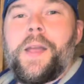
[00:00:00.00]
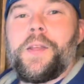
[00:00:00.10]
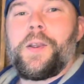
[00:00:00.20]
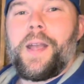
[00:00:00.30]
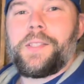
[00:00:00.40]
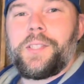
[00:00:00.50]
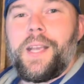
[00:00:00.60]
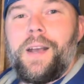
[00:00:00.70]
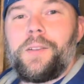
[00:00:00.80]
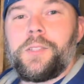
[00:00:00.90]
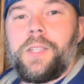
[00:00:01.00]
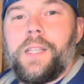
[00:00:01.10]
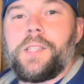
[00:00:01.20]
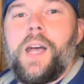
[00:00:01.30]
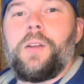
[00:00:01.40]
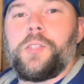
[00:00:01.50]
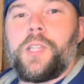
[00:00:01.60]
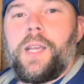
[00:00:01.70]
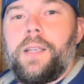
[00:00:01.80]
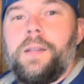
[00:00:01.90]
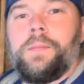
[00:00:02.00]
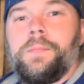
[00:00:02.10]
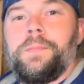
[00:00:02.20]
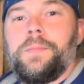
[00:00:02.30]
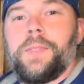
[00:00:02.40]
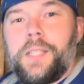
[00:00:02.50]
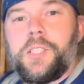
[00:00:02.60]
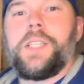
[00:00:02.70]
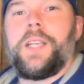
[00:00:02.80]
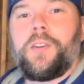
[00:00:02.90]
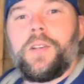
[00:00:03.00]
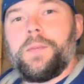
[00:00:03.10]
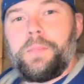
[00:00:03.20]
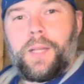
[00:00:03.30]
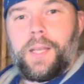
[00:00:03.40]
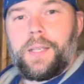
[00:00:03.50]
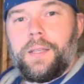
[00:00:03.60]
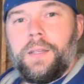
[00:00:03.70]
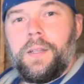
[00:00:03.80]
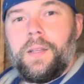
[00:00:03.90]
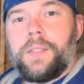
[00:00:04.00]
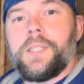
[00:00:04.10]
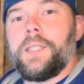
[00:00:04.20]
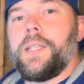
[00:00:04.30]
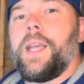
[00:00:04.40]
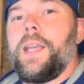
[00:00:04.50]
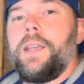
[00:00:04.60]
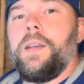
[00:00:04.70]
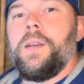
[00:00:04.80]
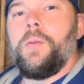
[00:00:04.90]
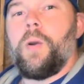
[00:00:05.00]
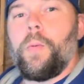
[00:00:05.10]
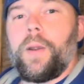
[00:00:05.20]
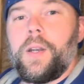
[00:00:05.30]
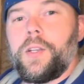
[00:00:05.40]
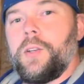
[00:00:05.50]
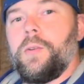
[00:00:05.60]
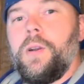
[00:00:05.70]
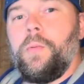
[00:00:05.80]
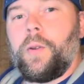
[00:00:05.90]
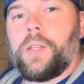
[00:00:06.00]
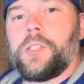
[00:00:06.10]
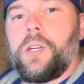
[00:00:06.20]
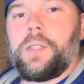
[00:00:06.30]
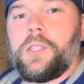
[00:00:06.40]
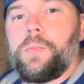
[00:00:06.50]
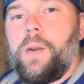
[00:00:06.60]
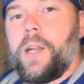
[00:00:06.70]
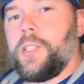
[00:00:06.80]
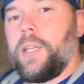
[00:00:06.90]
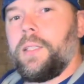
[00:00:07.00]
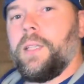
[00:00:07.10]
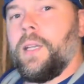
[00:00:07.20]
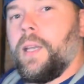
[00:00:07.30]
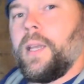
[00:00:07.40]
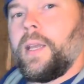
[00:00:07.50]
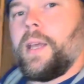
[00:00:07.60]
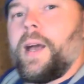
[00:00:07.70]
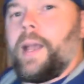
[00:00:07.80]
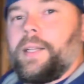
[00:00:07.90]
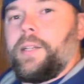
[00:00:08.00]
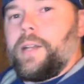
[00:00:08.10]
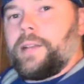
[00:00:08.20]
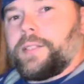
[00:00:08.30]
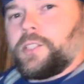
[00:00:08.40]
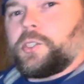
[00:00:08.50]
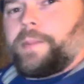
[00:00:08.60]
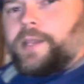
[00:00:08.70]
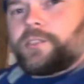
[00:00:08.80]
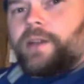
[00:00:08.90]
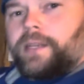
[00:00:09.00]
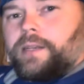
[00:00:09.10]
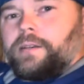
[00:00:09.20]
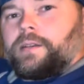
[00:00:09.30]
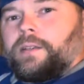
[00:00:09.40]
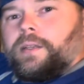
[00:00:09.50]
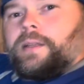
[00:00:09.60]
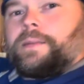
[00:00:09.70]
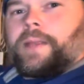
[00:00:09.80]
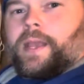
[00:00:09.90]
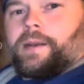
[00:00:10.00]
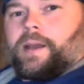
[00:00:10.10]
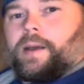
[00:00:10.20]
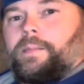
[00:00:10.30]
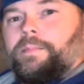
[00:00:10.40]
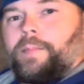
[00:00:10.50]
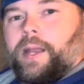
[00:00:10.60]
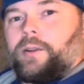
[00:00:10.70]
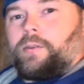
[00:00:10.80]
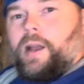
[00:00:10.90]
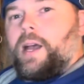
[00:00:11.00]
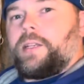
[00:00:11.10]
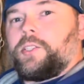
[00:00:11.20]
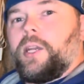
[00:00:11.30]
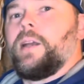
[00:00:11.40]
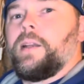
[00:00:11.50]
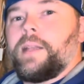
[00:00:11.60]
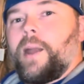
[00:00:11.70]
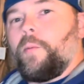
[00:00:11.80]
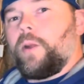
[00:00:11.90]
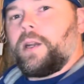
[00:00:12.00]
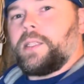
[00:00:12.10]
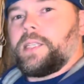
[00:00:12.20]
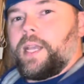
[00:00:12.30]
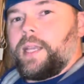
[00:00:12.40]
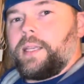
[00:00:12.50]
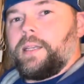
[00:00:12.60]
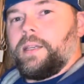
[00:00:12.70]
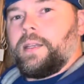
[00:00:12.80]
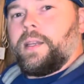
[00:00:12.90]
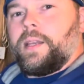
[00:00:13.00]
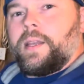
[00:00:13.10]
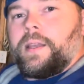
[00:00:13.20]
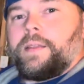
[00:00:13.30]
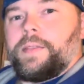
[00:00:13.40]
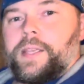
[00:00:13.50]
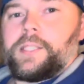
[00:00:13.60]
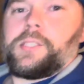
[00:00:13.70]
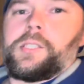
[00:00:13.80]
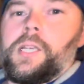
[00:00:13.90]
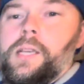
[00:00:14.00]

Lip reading: there guys and gals, it's LJ. Let's tinker and play. Today, what we're going to do, we're going to start this project. I cleared out this space right here in my garage, and we're going to take this